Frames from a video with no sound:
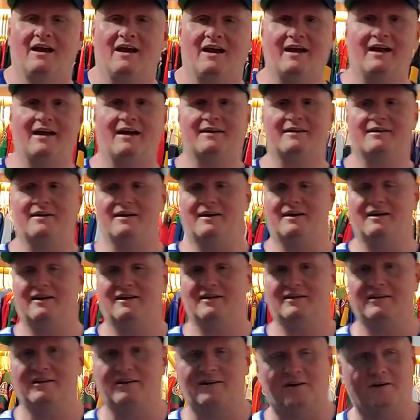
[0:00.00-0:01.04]
And uh,
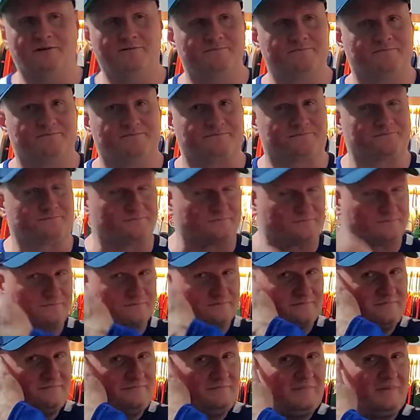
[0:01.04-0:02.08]
you know,
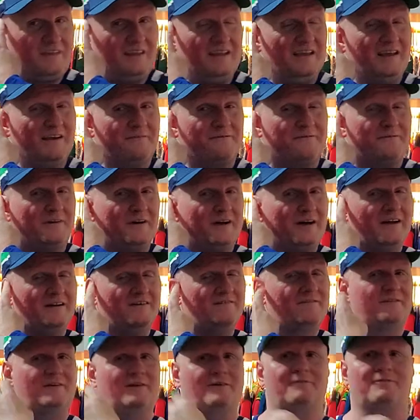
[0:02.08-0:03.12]
if uh,
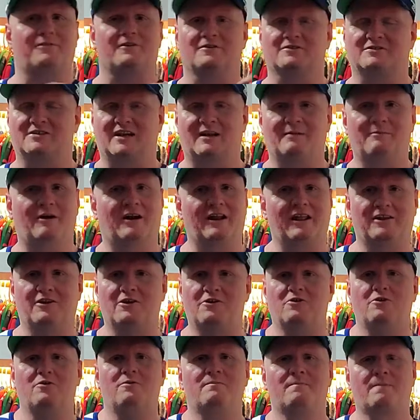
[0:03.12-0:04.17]
you know if there's anybody
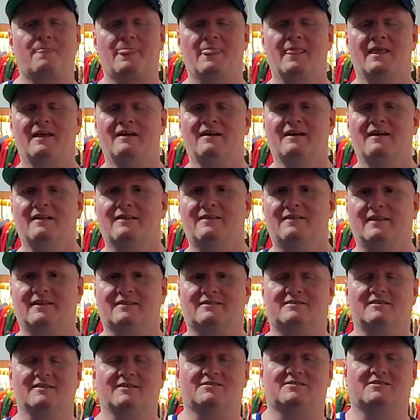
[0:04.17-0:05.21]
new
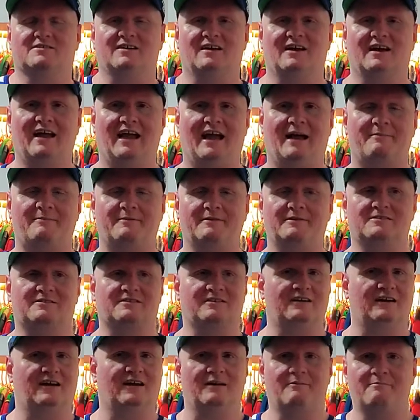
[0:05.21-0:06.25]
that just uh, happens
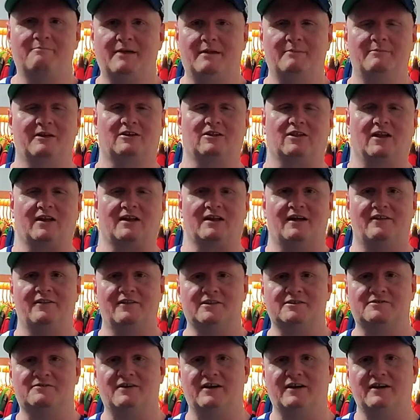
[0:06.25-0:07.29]
to maybe click on
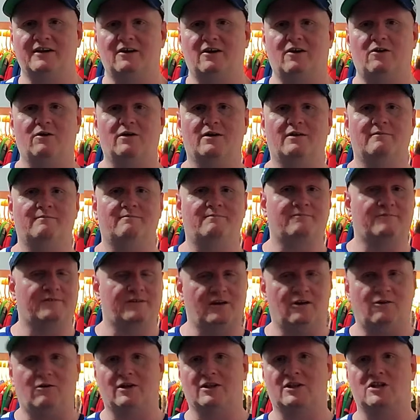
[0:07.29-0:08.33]
this video and
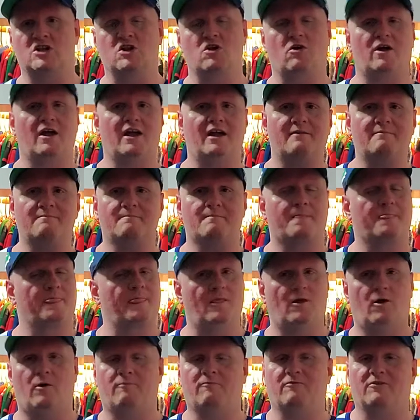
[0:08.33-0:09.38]
you know enjoy it,
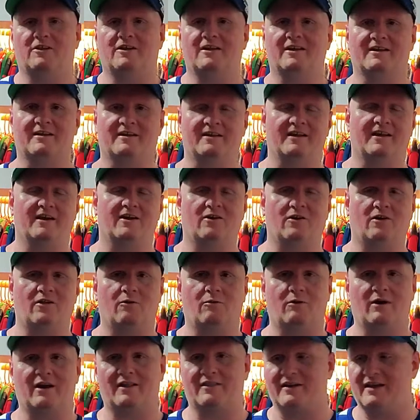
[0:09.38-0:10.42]
hopefully you can get all the
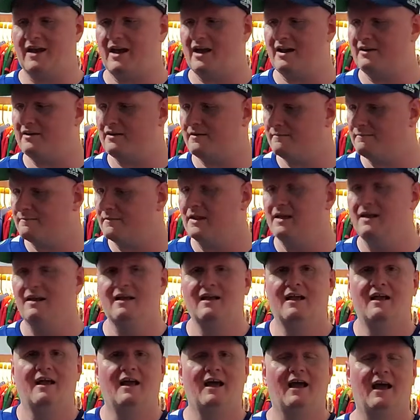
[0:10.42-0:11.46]
way to the end.
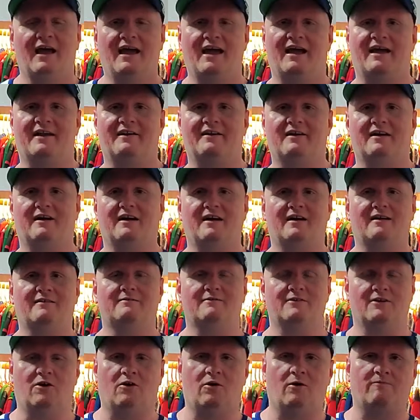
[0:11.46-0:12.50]
And uh,
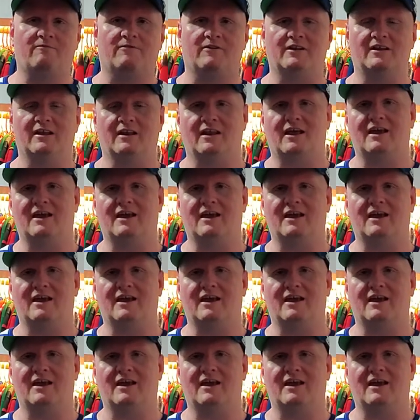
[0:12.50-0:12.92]
you know, hopefully you